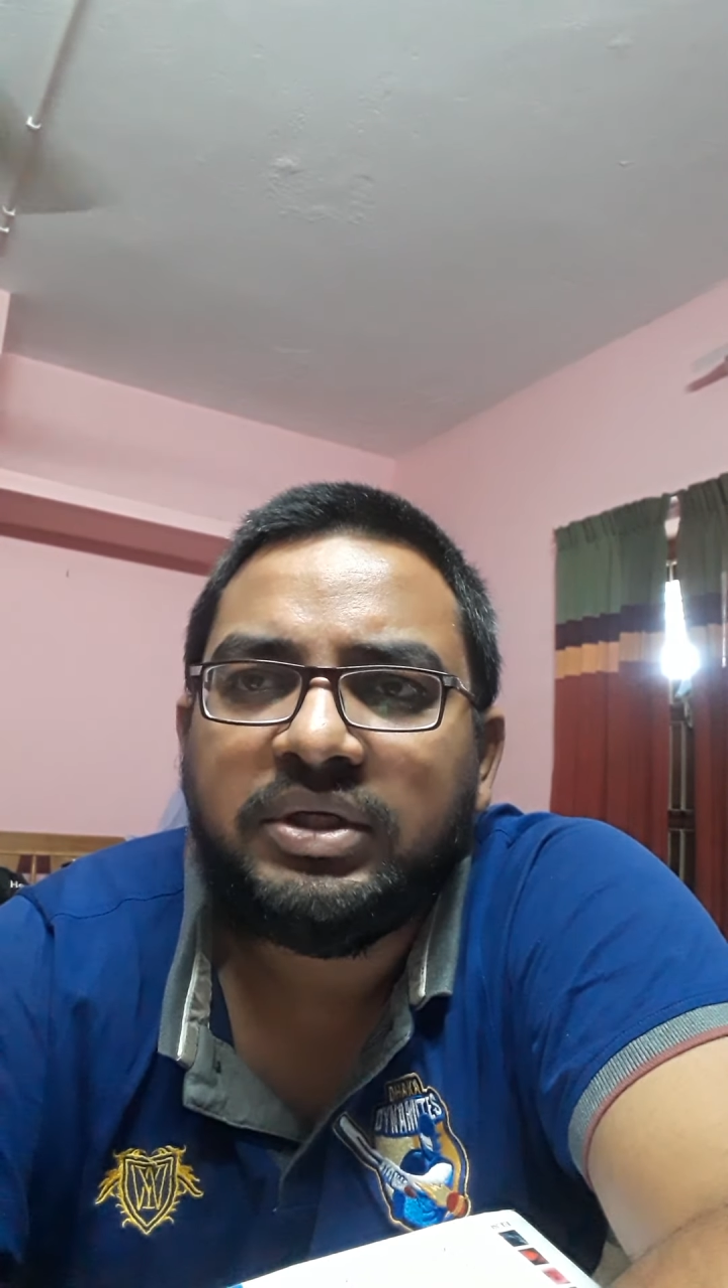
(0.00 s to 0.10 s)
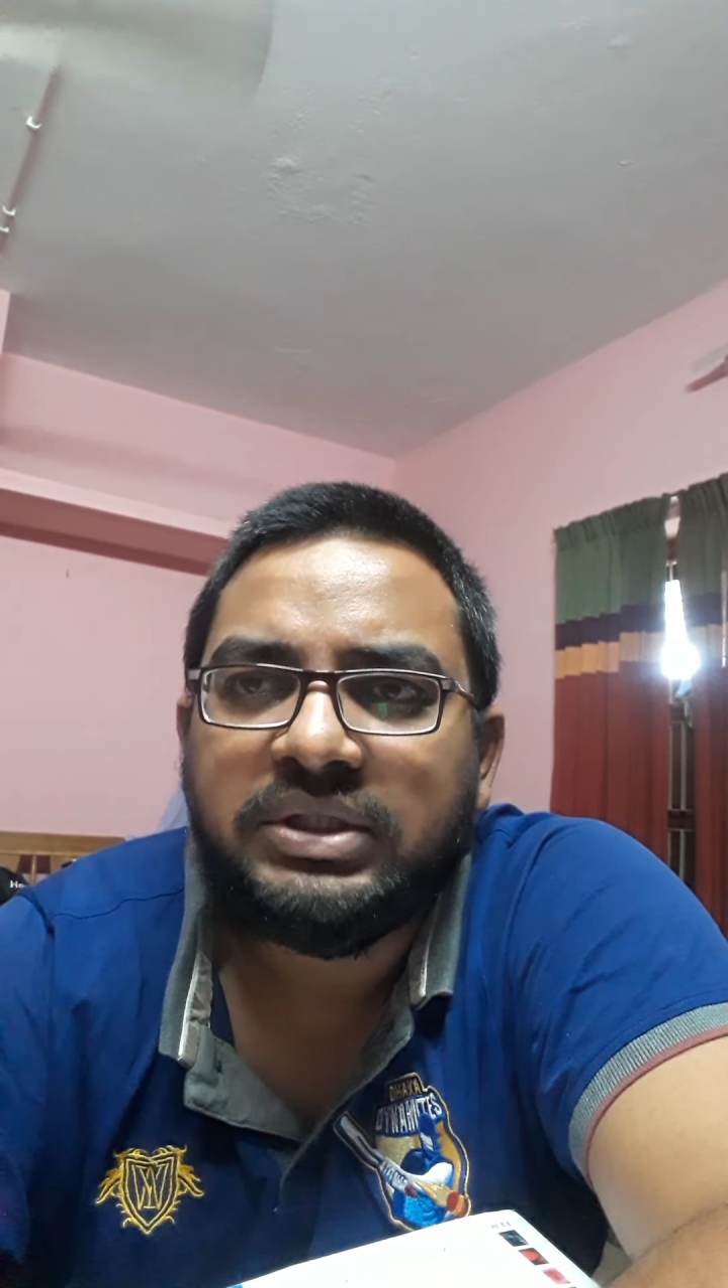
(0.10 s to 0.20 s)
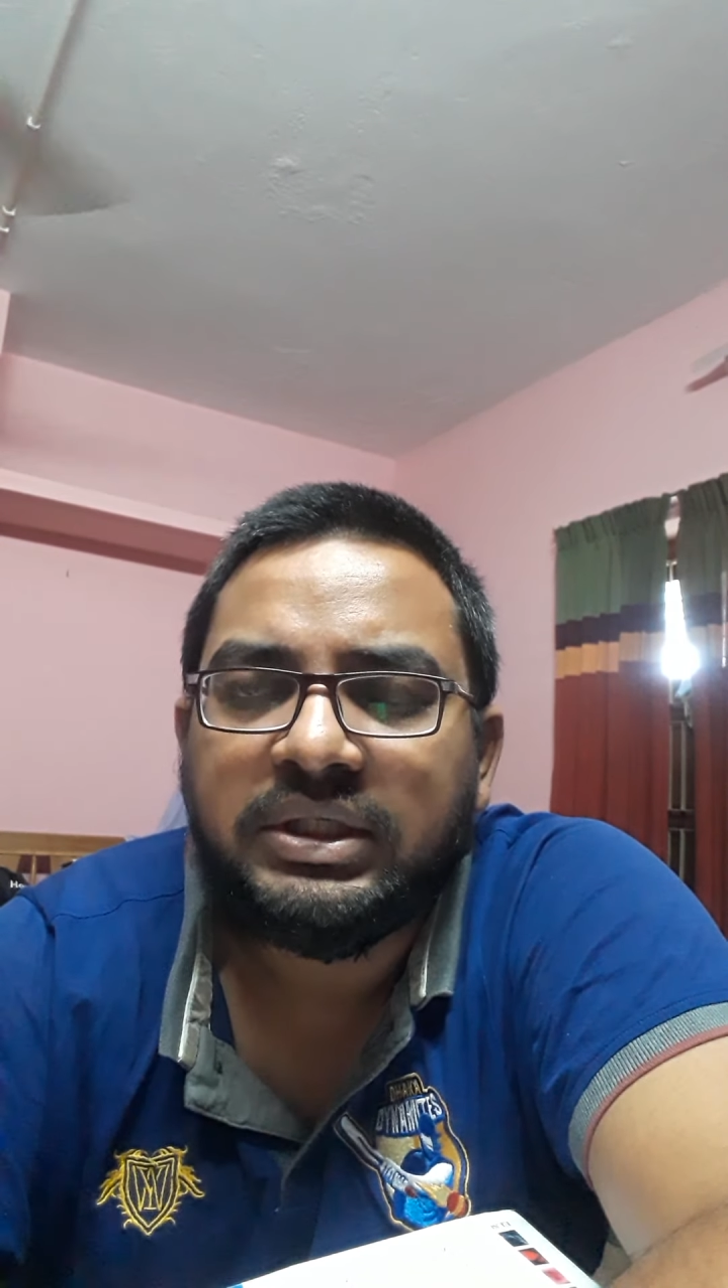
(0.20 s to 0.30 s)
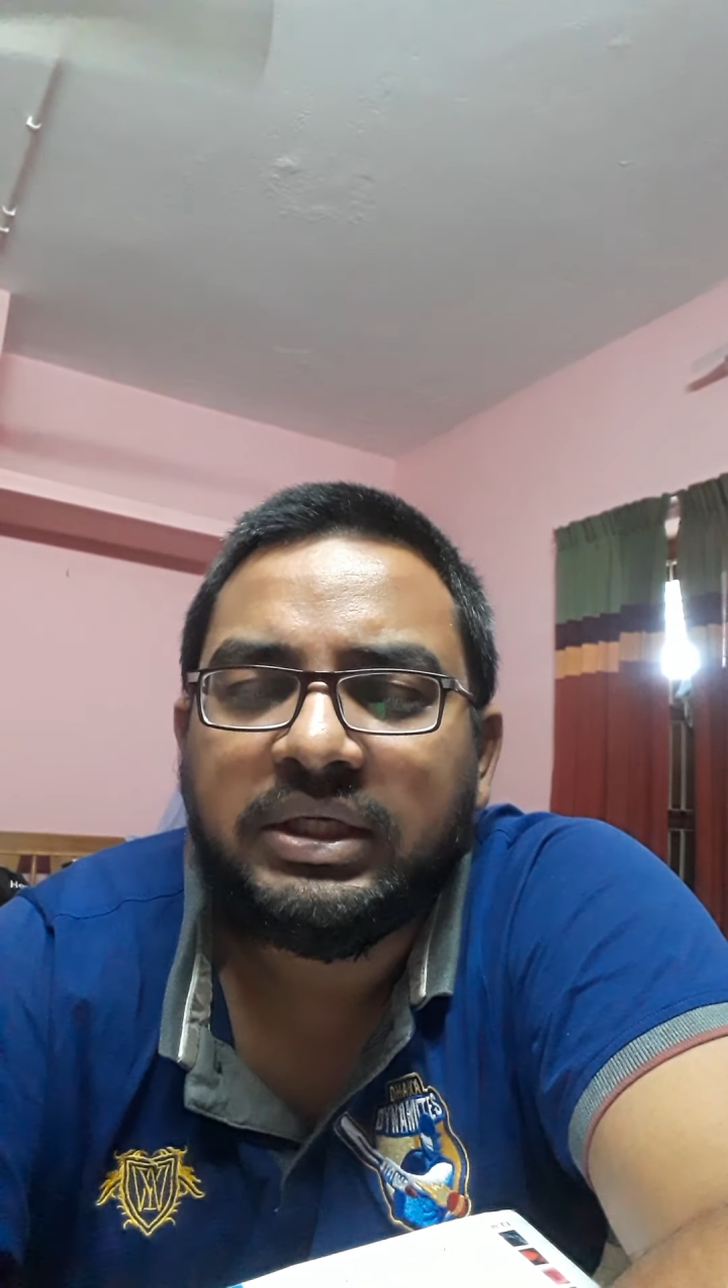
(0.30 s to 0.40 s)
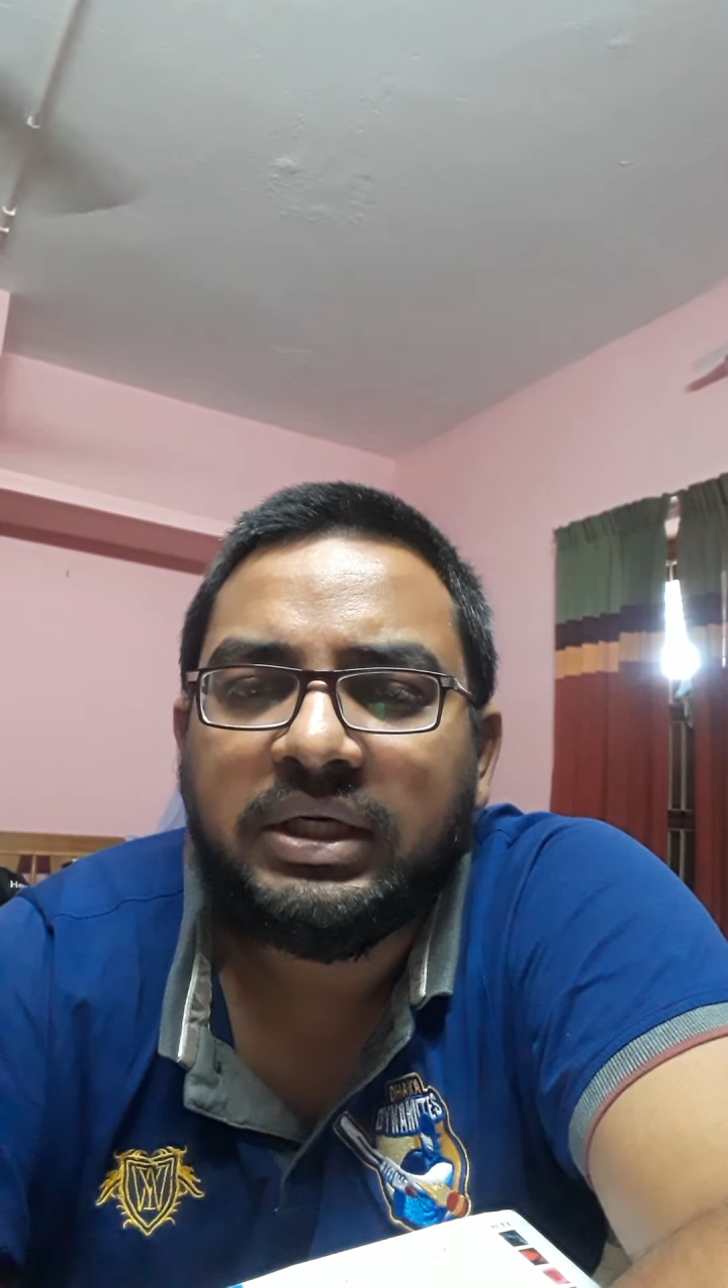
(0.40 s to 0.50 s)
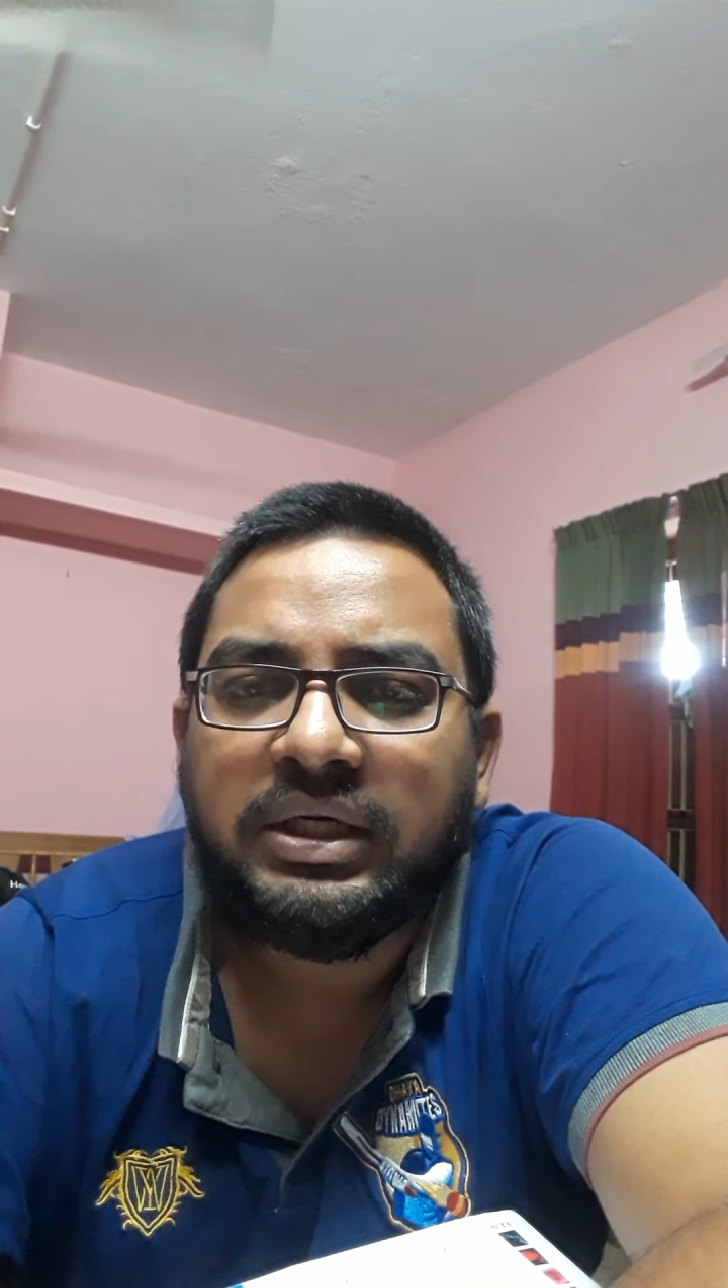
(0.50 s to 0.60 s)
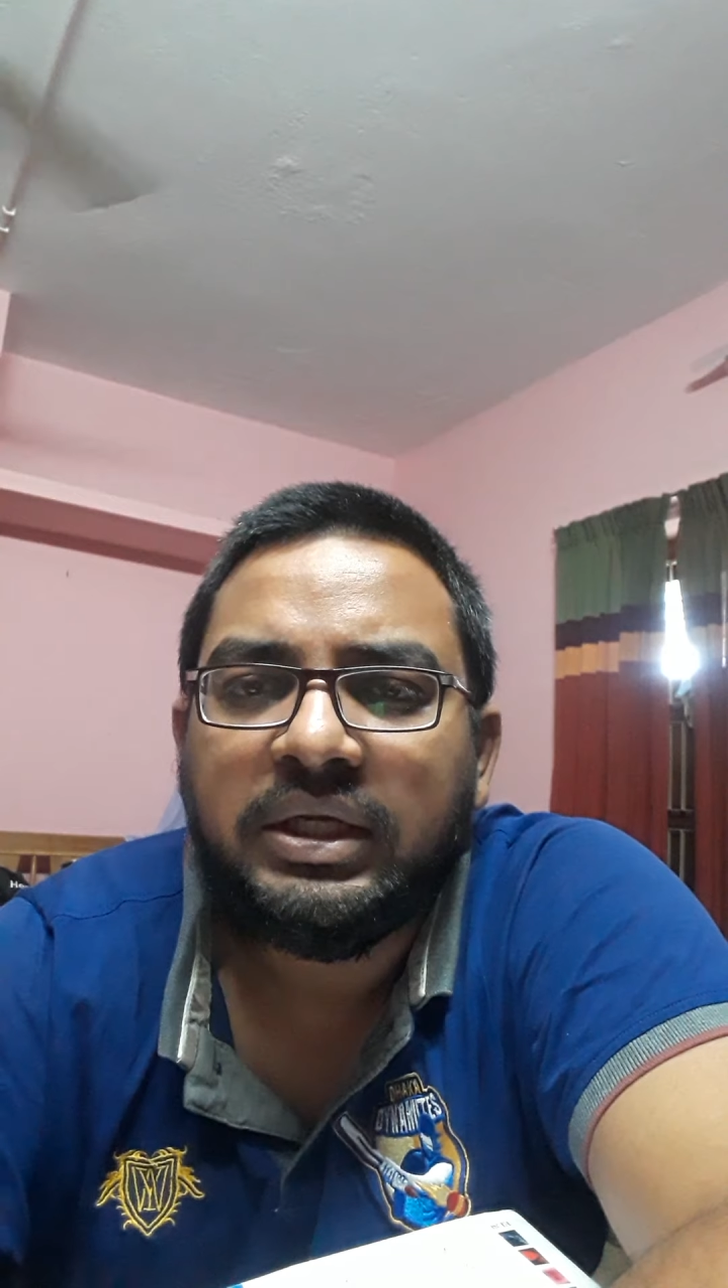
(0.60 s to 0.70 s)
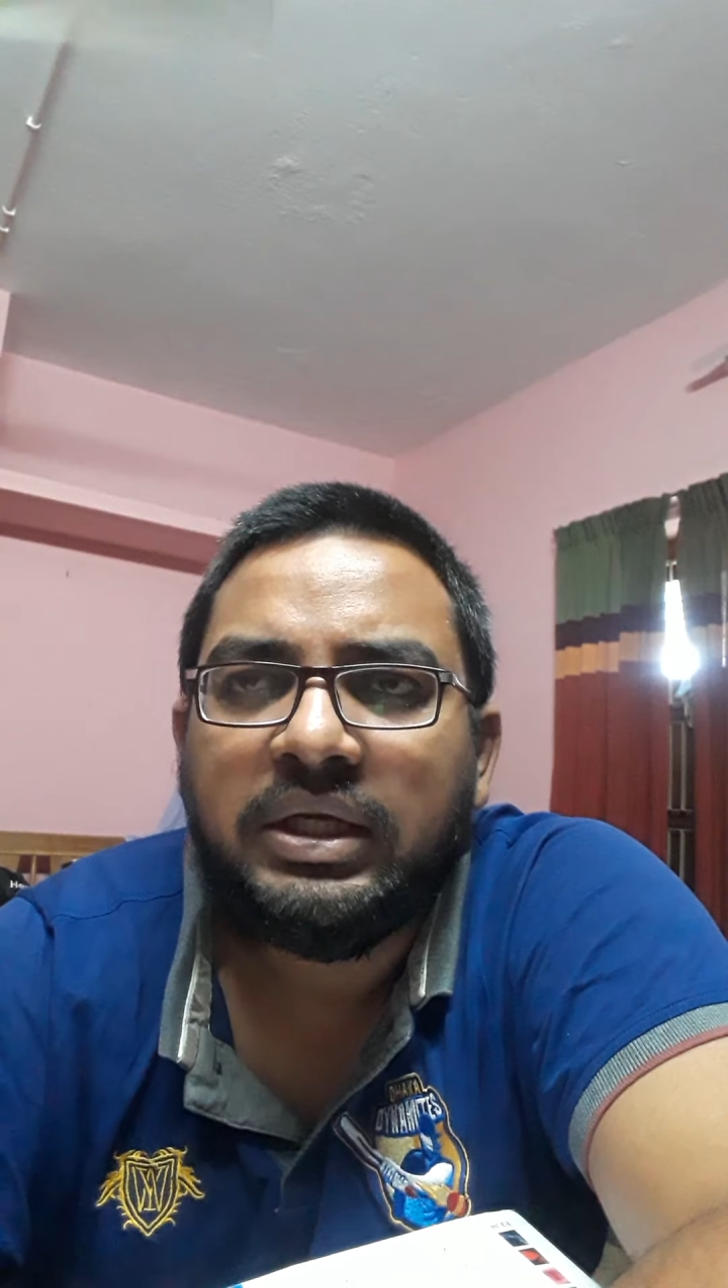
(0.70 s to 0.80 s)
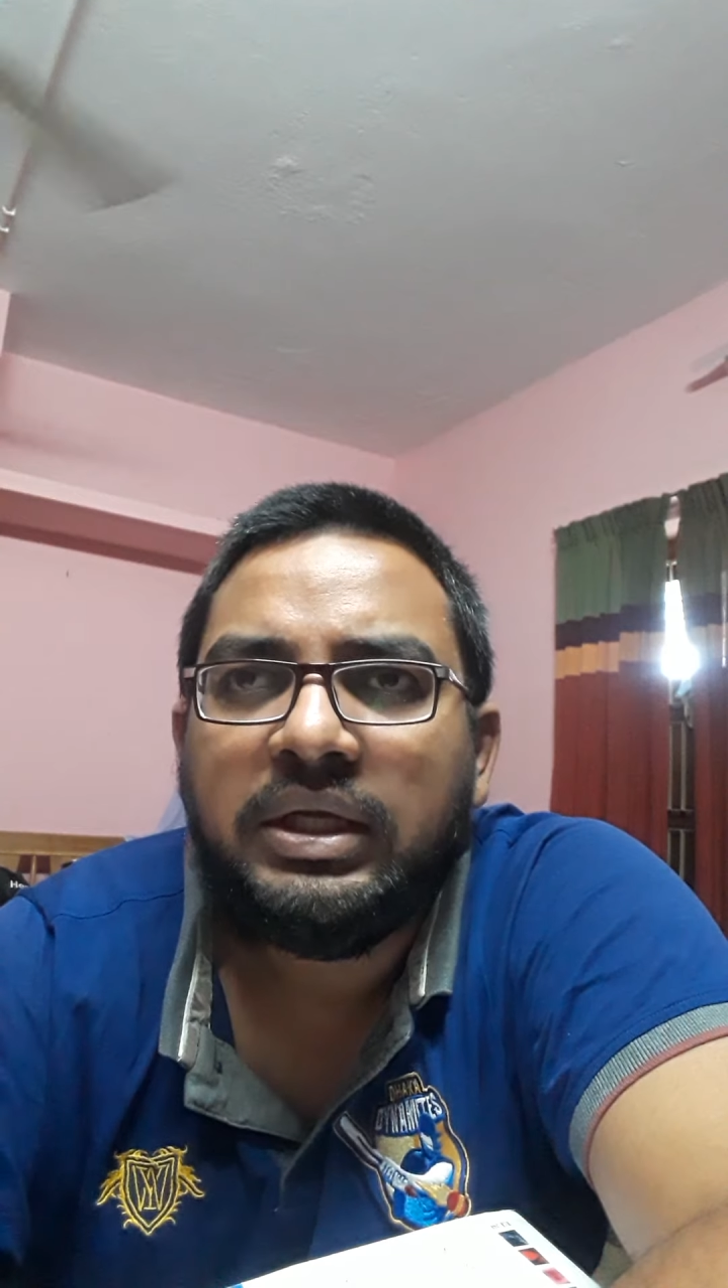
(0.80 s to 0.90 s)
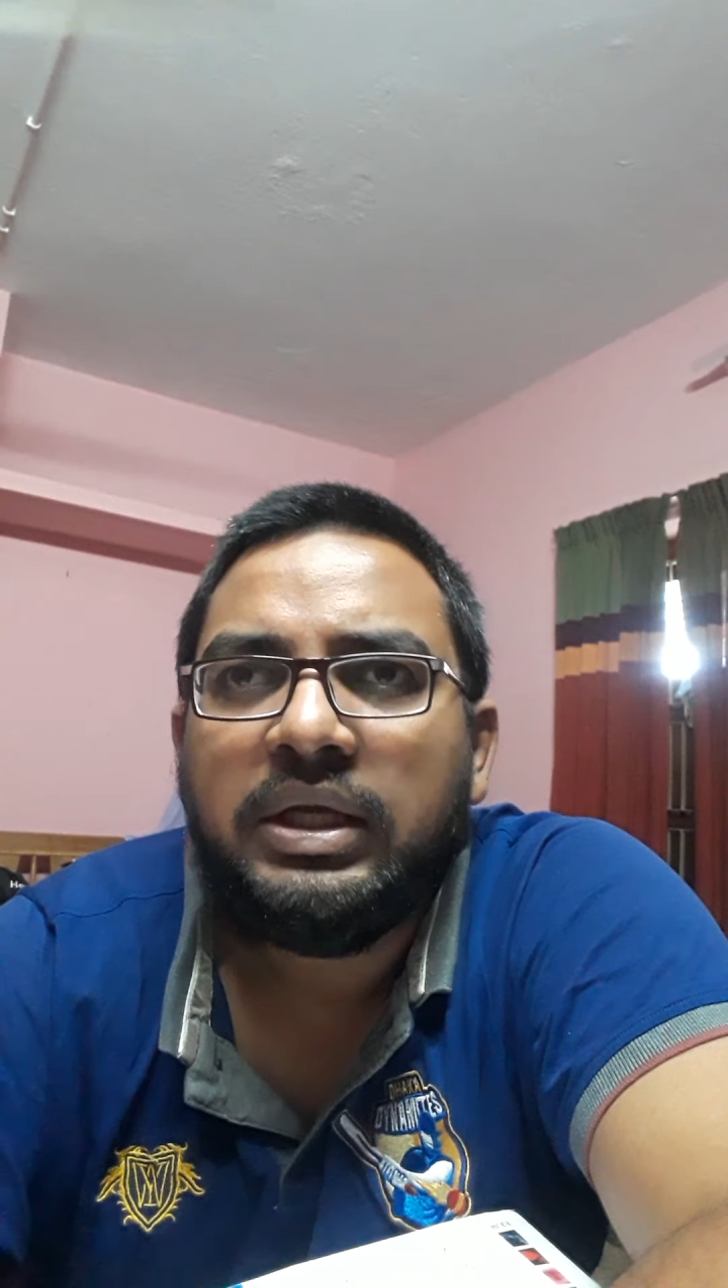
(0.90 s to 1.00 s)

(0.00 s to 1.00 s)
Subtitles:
tachycardia,